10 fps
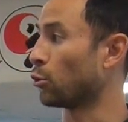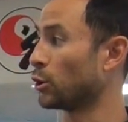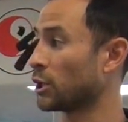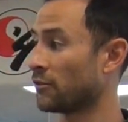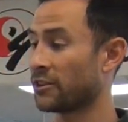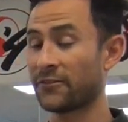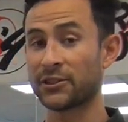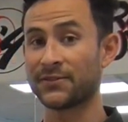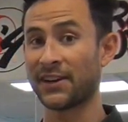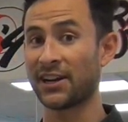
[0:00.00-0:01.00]
rolling it over the
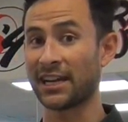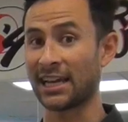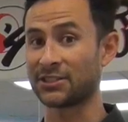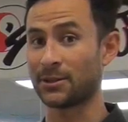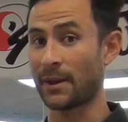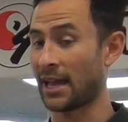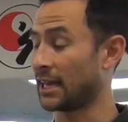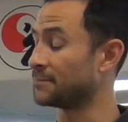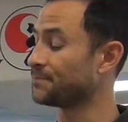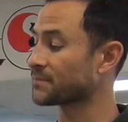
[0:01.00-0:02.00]
first finger, and I catch it in my
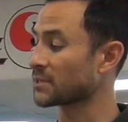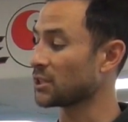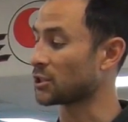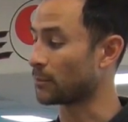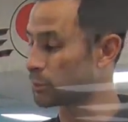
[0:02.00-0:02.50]
hand. So